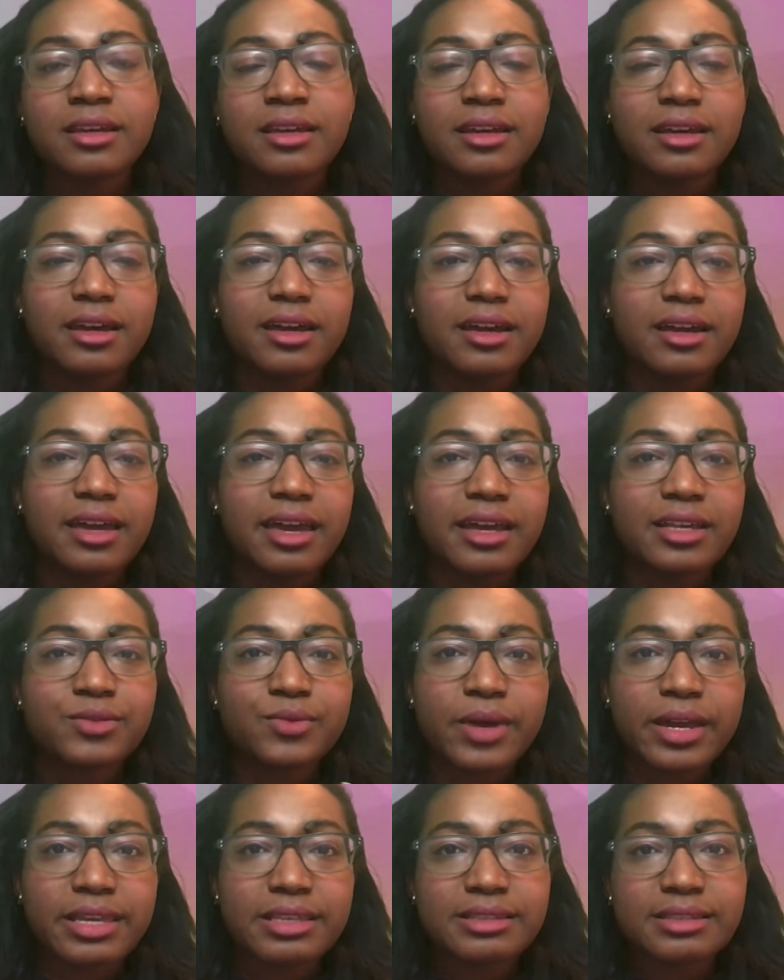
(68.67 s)
X, Y,
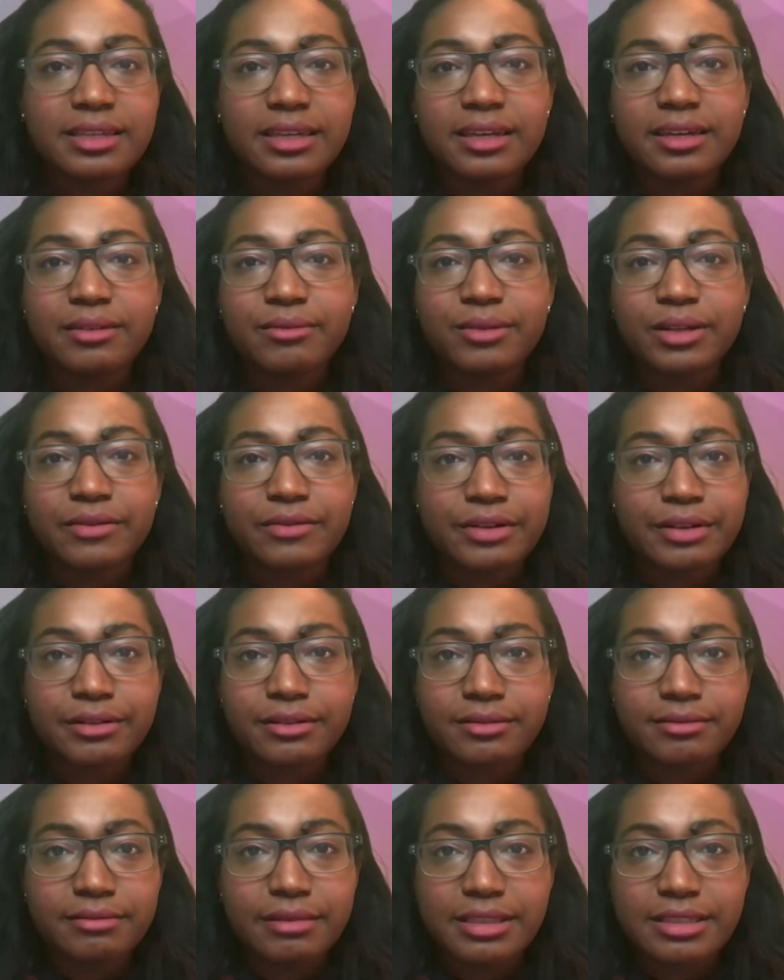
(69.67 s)
and Z, whatever
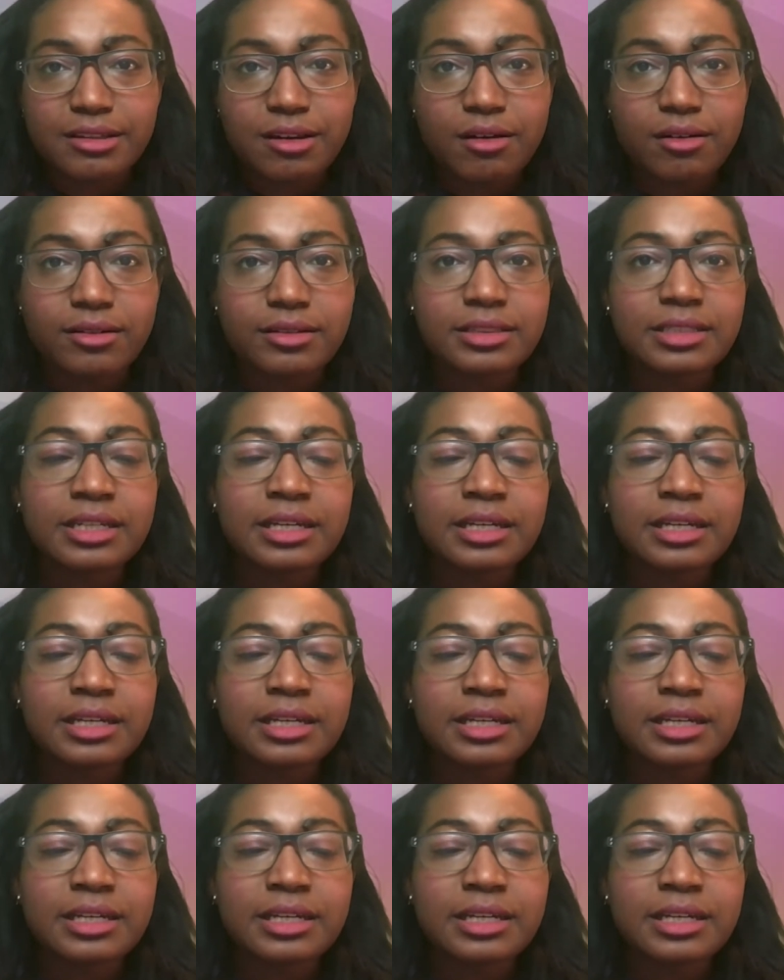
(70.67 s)
it's called,